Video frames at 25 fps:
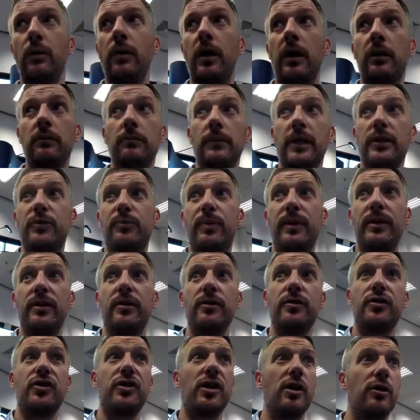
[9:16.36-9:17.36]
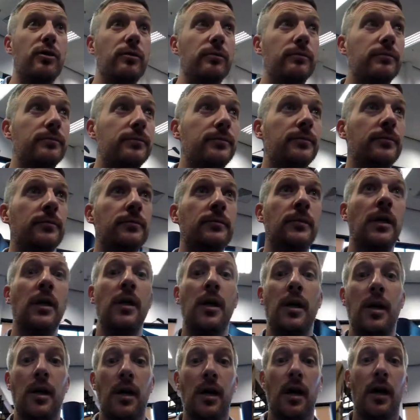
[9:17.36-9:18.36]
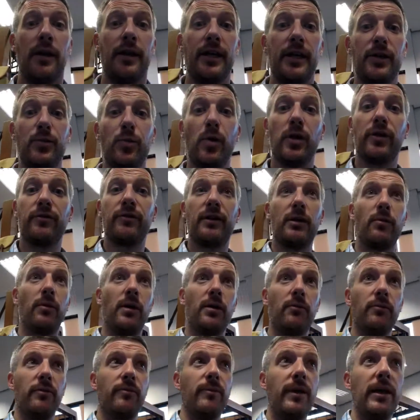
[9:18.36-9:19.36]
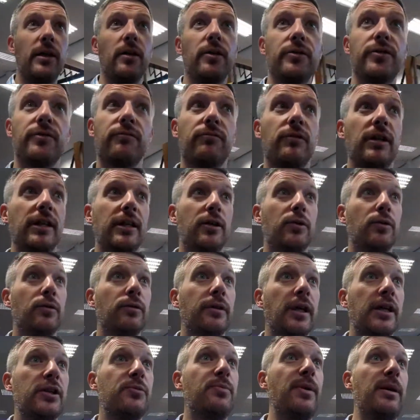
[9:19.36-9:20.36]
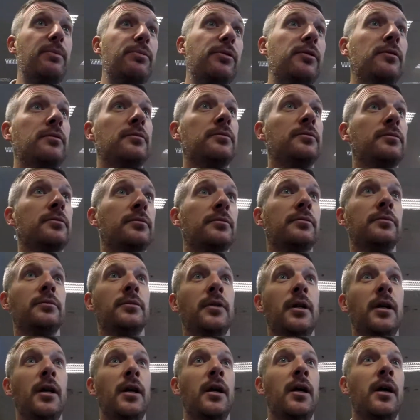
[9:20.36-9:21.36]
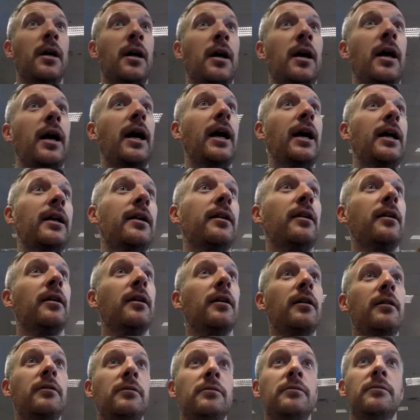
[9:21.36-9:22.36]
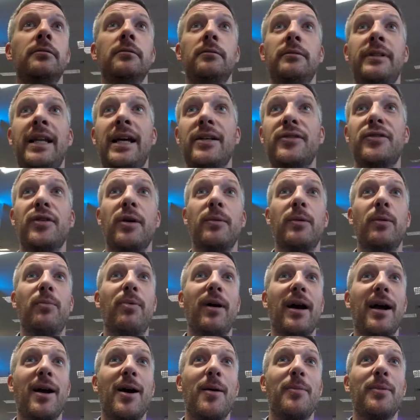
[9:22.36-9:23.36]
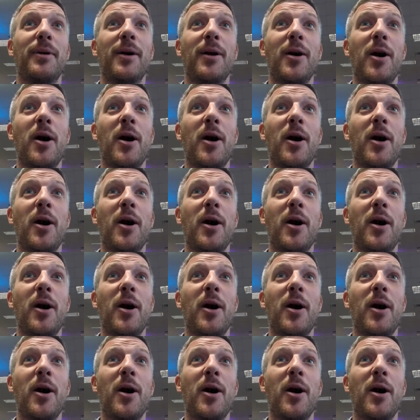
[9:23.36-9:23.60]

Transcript: Well, it's been a good show. I think it's worked really well. We've met lots of really cool, nice people. And now it's time to pack up and go